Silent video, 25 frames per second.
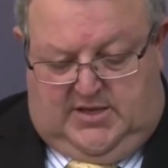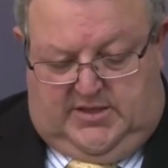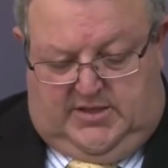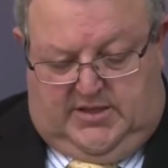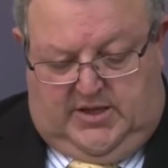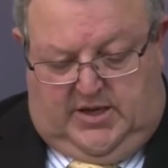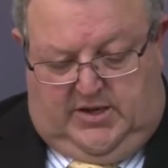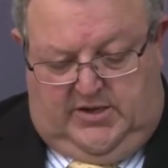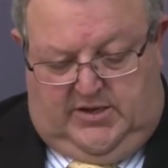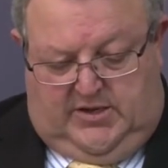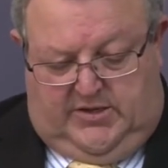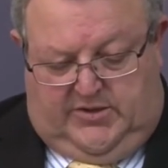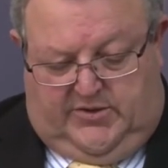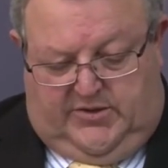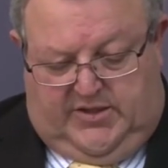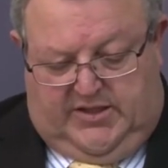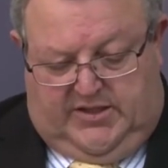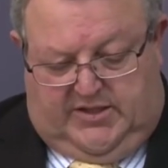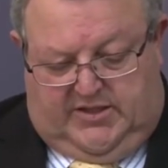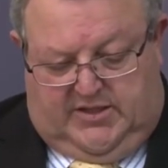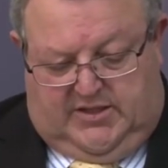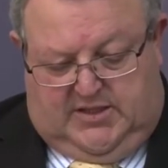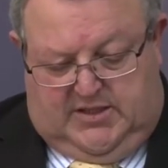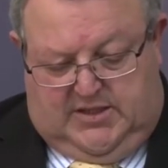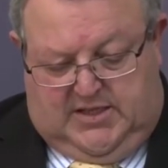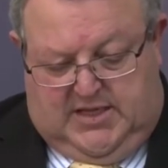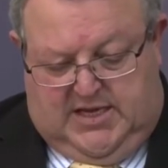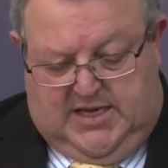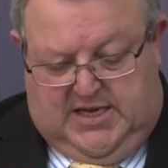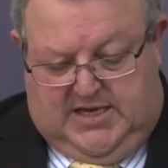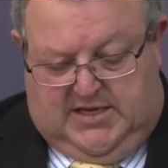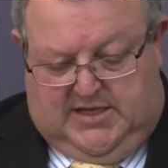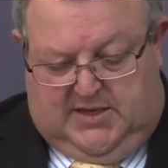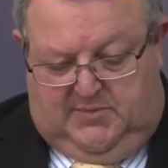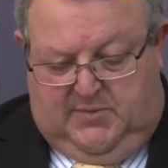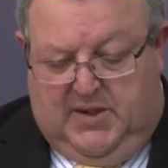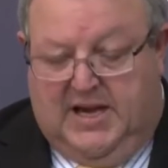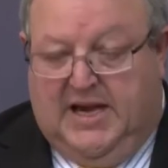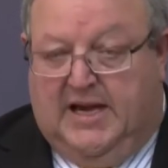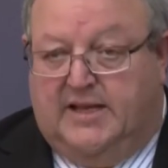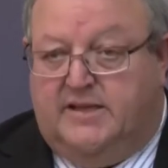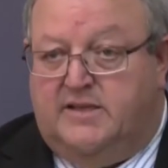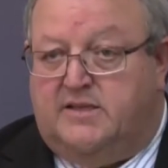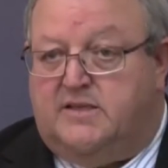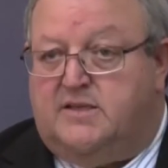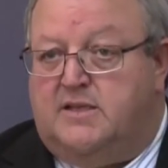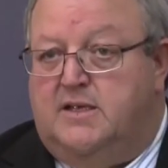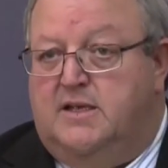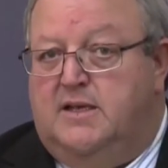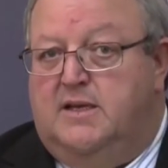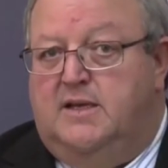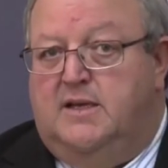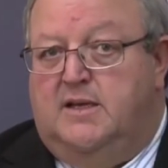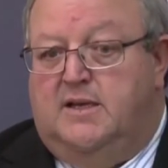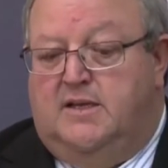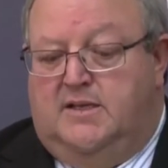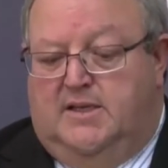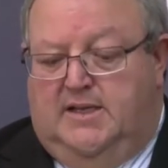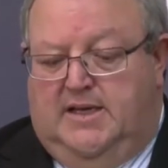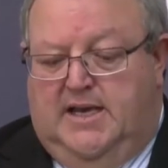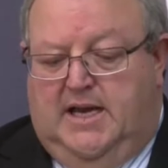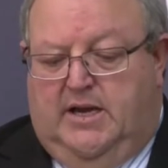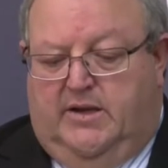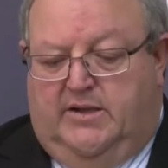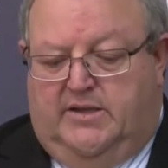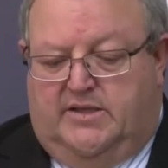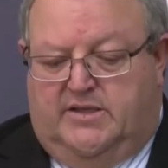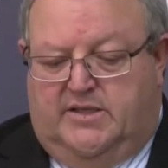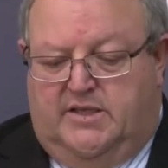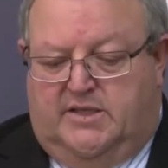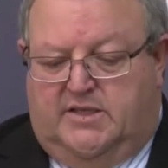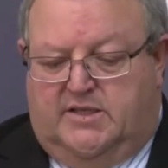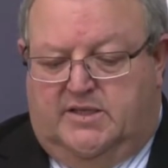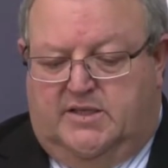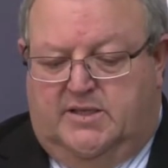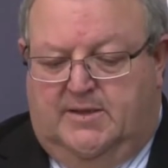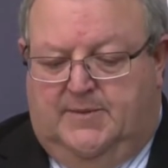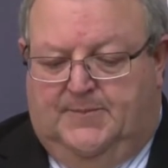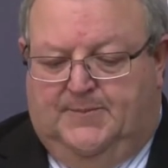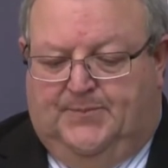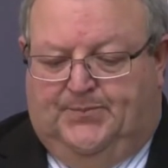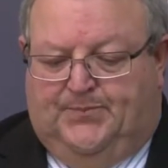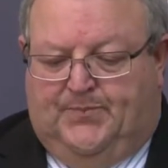don't address the demands that now exist.